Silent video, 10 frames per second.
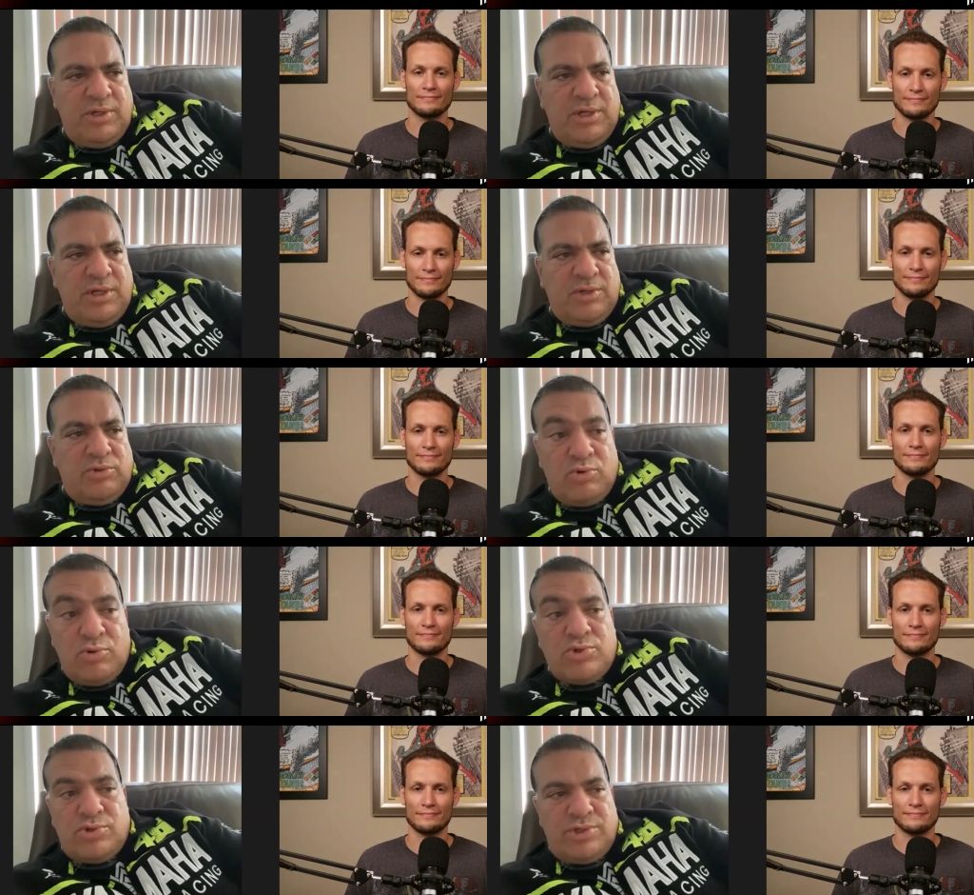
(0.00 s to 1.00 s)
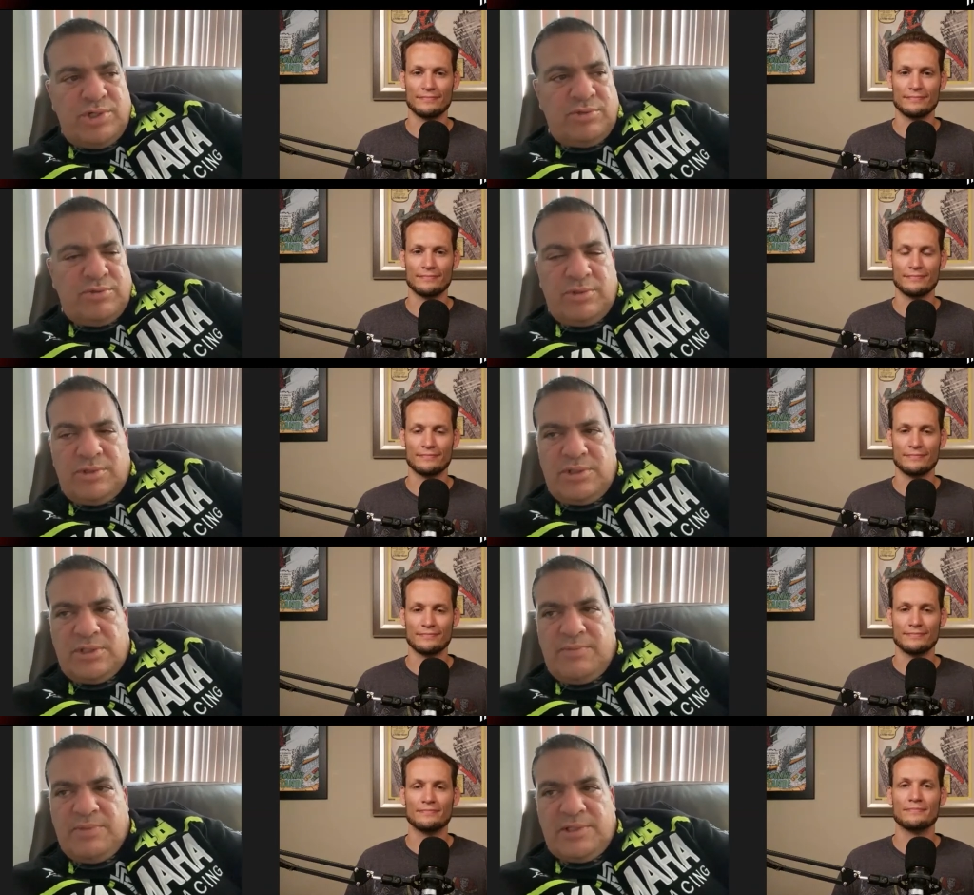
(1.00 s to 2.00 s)
Speaker 1: uh, through jiu-jitsu is
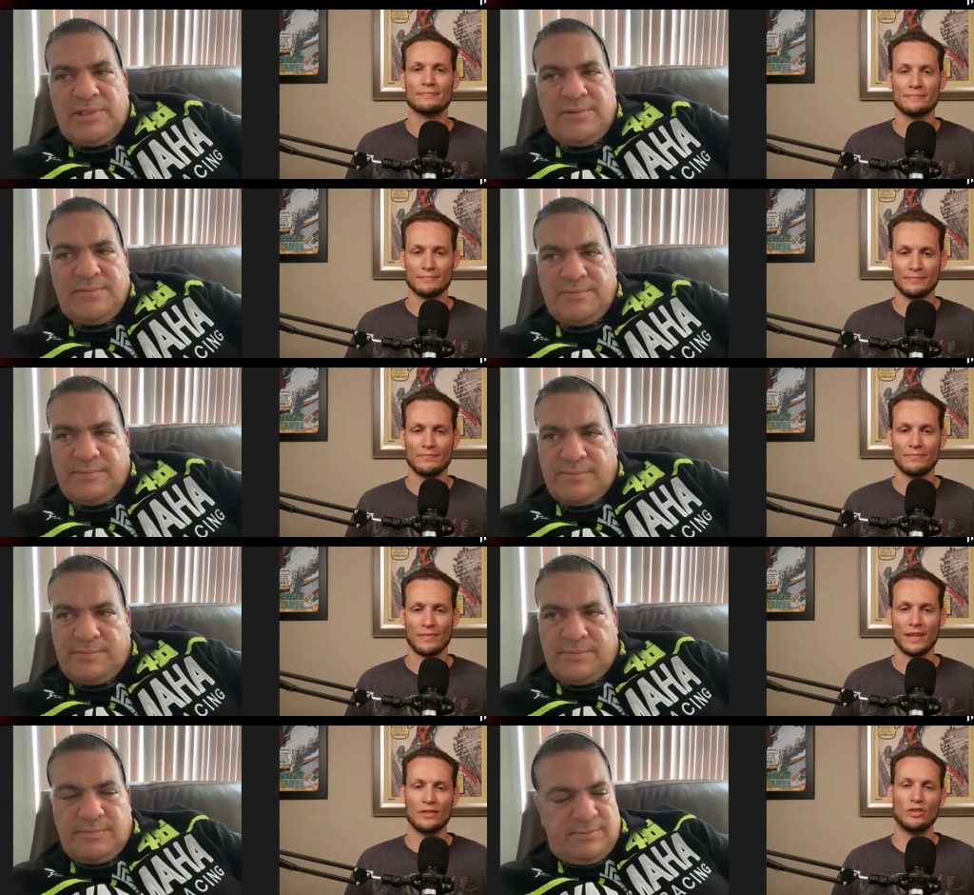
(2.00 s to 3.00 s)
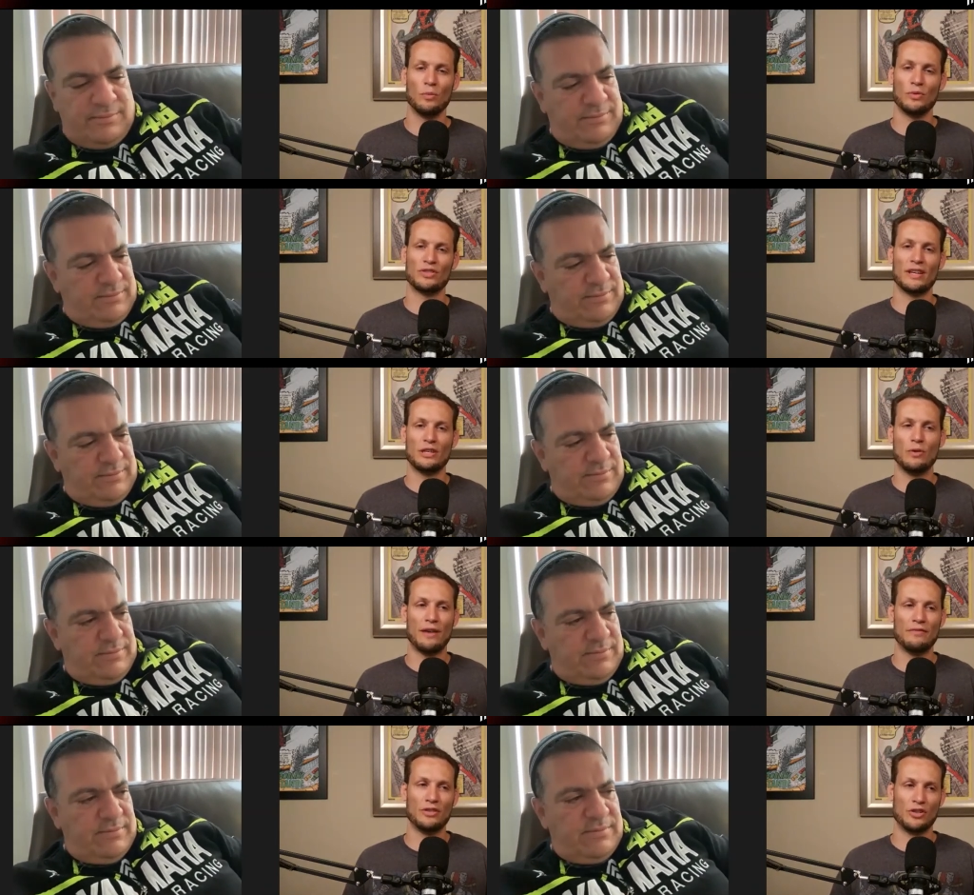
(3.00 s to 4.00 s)
amazing.
Speaker 2: It's almost like you
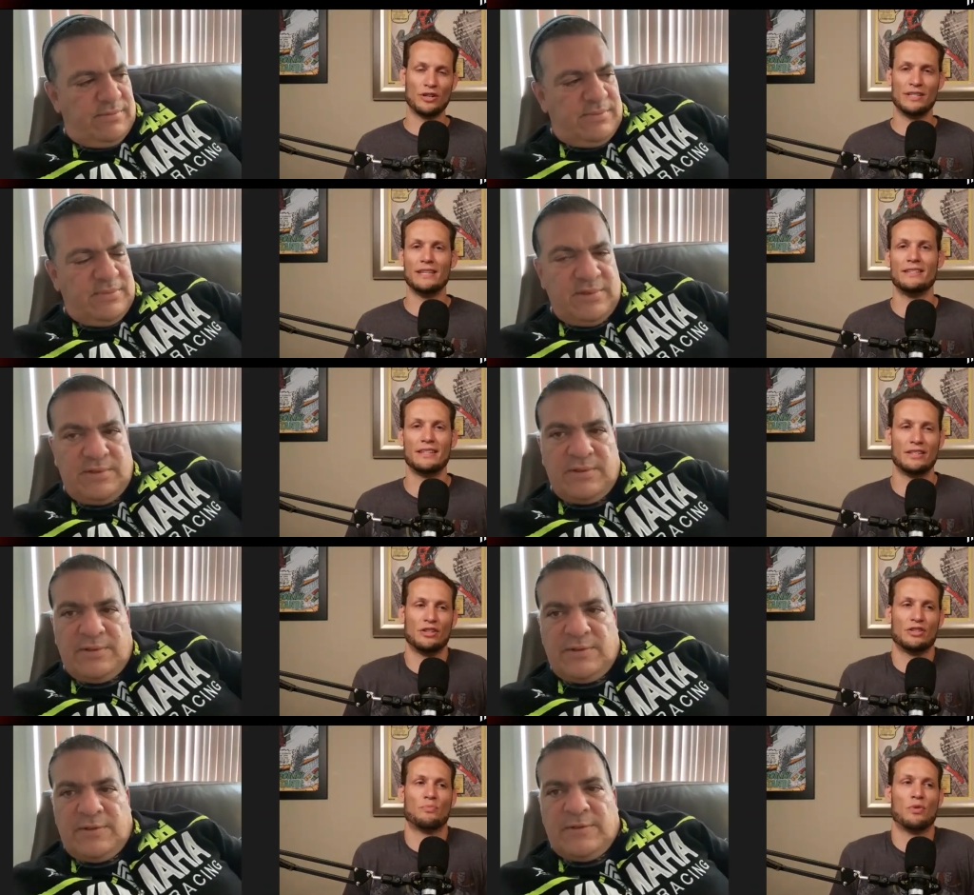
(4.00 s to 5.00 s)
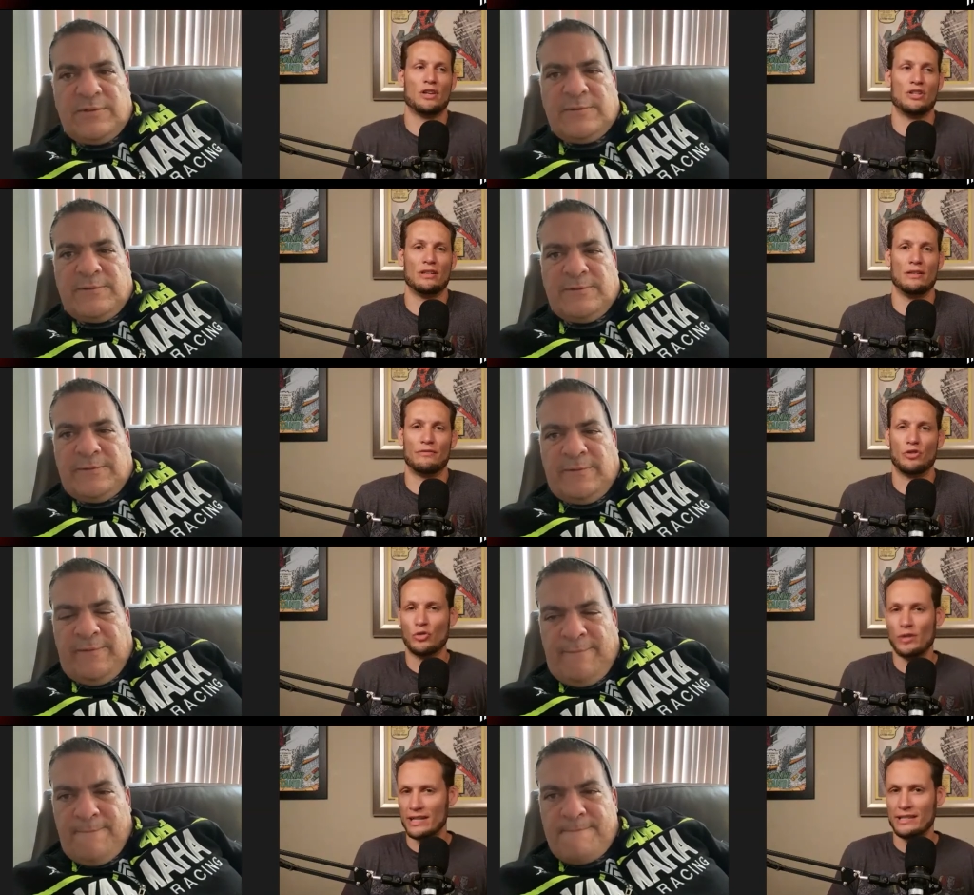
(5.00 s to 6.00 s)
have this artistic expression of
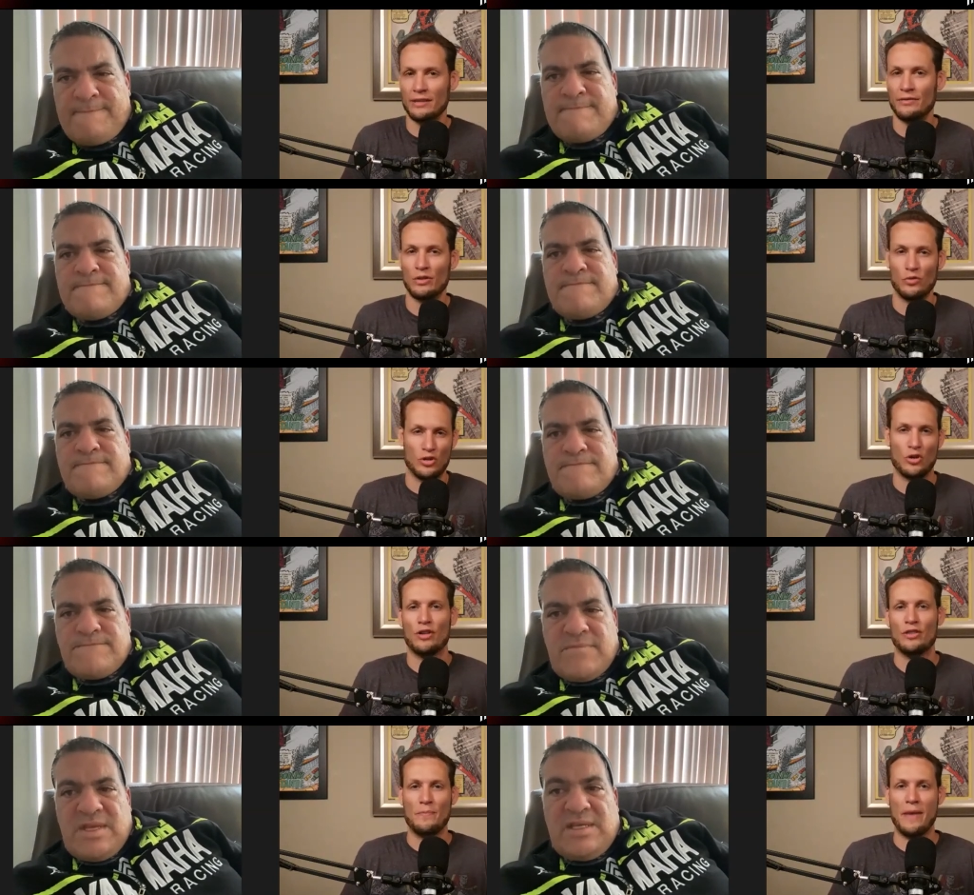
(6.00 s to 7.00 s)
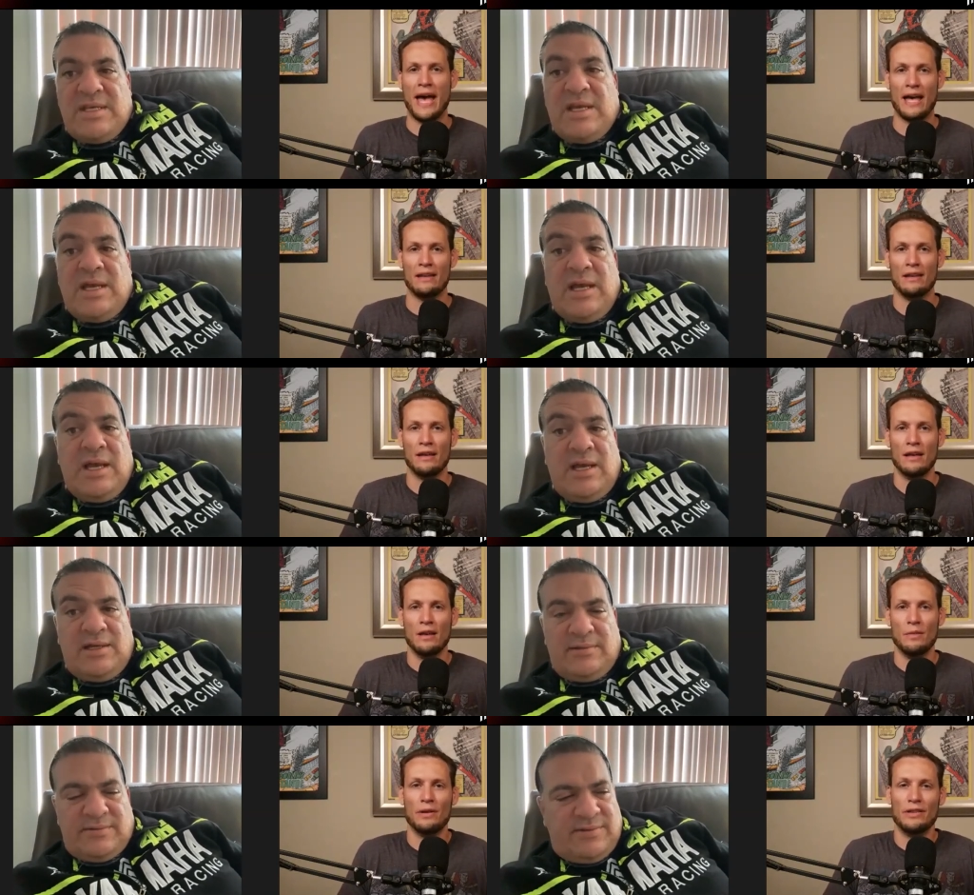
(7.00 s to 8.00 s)
creativity when you're on the mat.
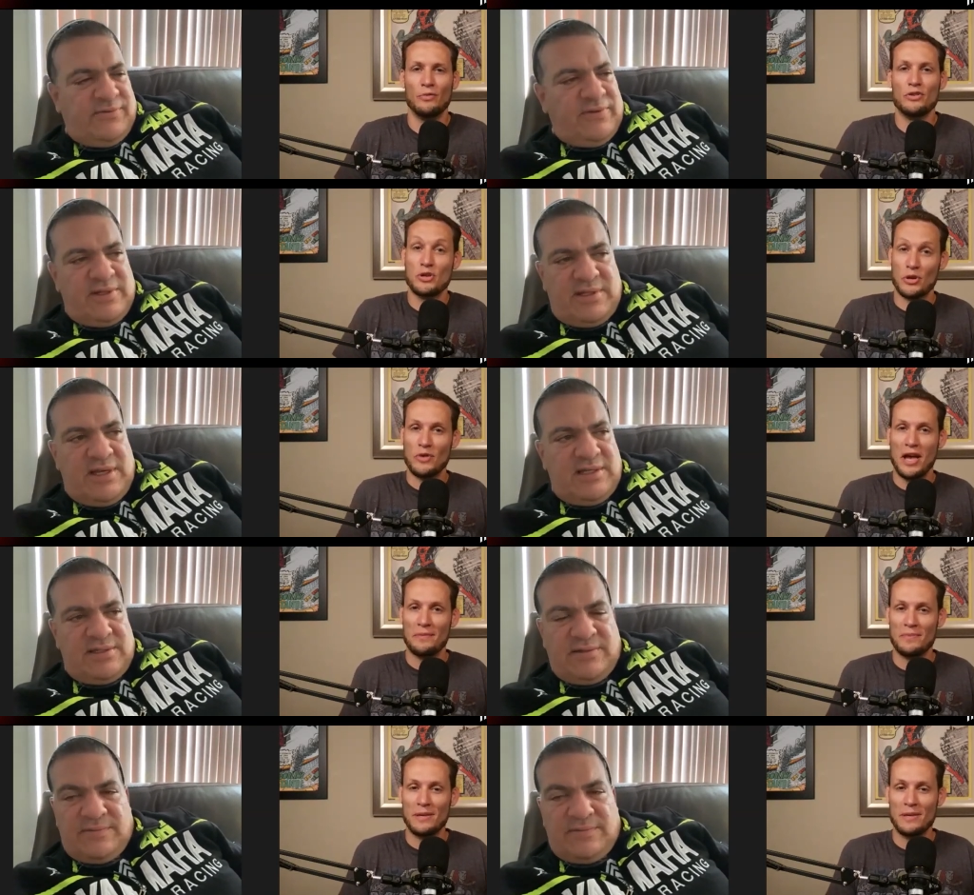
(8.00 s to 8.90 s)
Yeah. when you're around